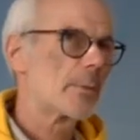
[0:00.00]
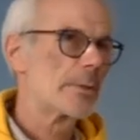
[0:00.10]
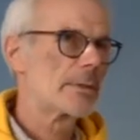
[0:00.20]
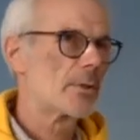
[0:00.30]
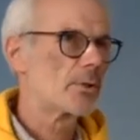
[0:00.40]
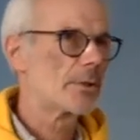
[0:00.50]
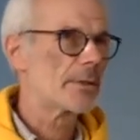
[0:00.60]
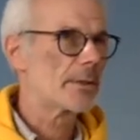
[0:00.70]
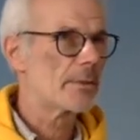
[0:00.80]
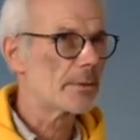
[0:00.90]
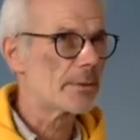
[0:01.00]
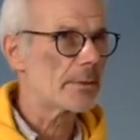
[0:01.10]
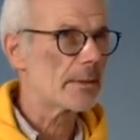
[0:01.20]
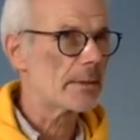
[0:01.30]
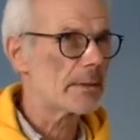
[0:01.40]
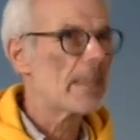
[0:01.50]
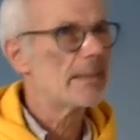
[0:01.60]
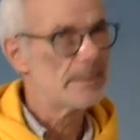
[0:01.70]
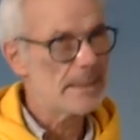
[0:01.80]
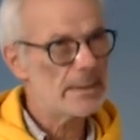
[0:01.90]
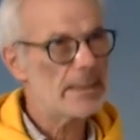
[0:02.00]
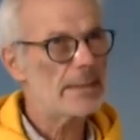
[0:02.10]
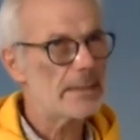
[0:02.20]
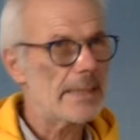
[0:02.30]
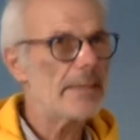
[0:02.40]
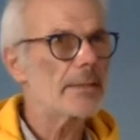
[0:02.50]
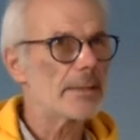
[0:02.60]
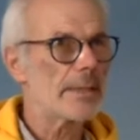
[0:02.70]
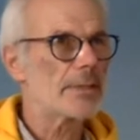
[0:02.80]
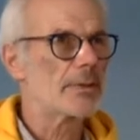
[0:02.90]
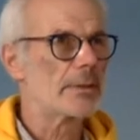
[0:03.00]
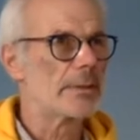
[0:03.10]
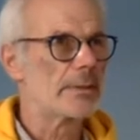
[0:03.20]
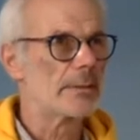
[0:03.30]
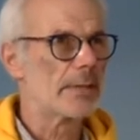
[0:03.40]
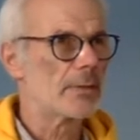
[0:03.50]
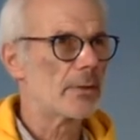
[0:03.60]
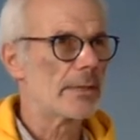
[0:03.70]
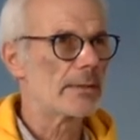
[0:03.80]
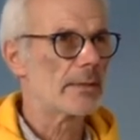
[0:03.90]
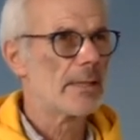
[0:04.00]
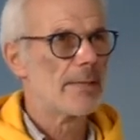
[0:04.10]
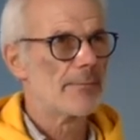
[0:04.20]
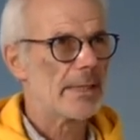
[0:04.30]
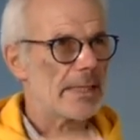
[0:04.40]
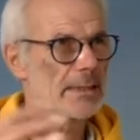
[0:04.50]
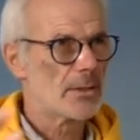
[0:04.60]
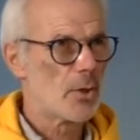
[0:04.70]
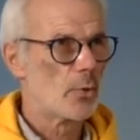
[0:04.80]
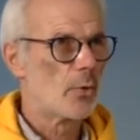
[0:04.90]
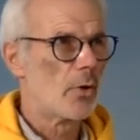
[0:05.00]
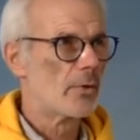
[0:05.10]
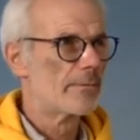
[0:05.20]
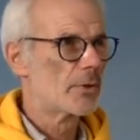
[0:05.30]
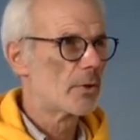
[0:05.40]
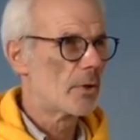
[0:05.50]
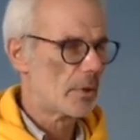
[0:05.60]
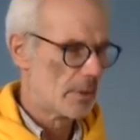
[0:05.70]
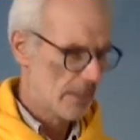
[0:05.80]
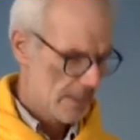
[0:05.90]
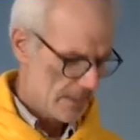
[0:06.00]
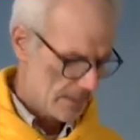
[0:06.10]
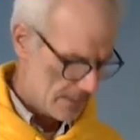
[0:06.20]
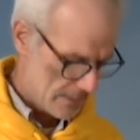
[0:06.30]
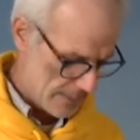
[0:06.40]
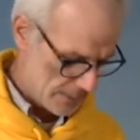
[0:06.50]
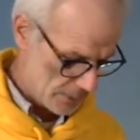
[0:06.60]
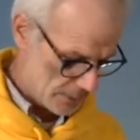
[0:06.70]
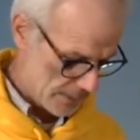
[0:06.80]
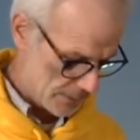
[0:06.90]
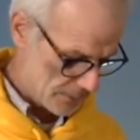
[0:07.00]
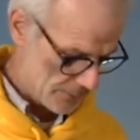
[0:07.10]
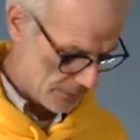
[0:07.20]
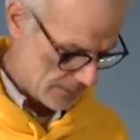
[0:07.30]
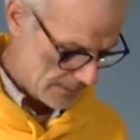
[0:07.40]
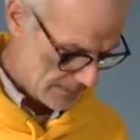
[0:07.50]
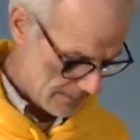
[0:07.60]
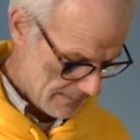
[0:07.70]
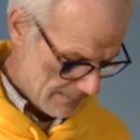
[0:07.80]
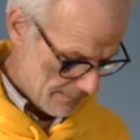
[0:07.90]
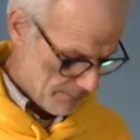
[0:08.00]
with social security rights? This is internationally regulated. There is no overall uh, legislation for this.